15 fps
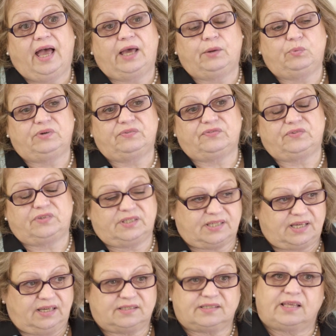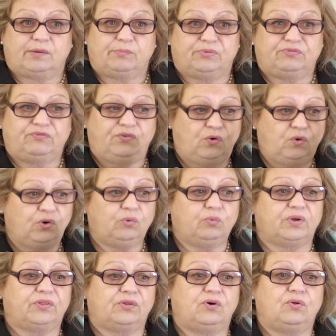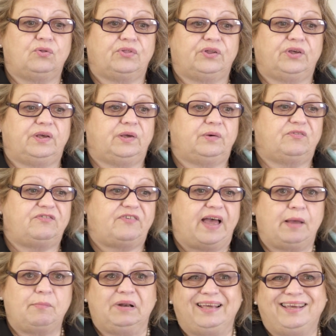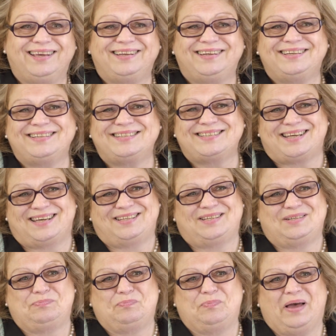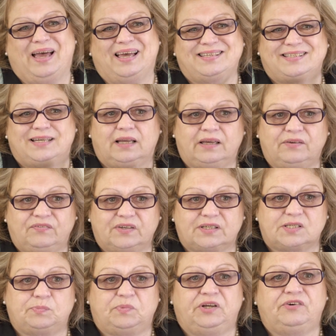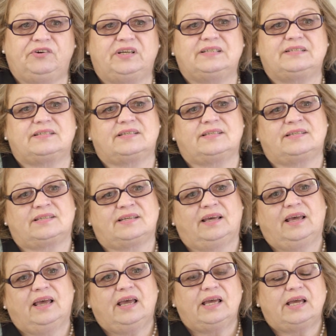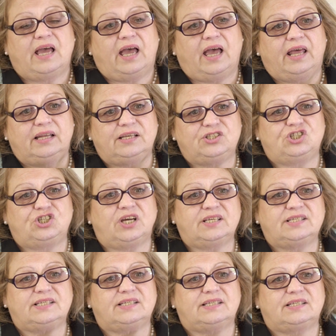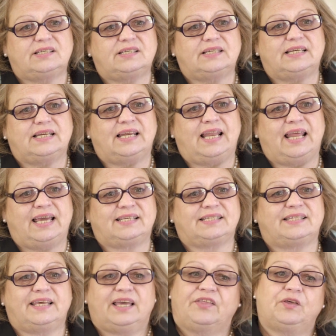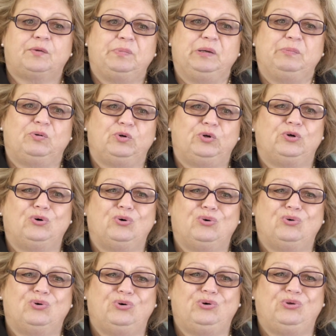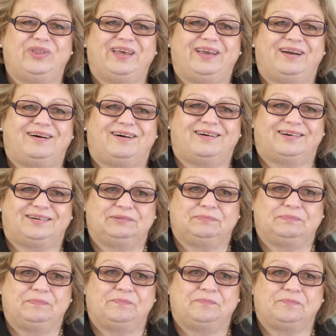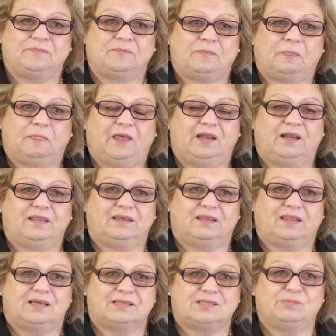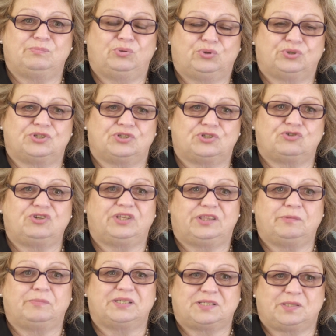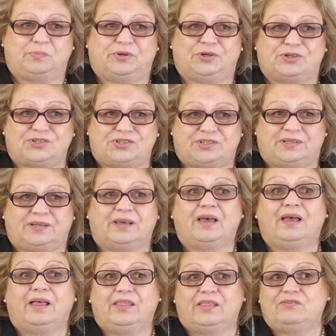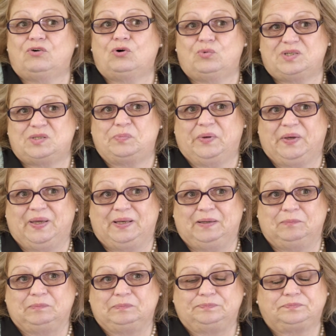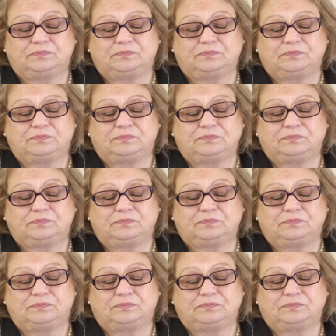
And we've discussed that before with all the family in it and past life experiences. And it just lets the other people know who they are. And I think that's important. Treat them as the person they've always been.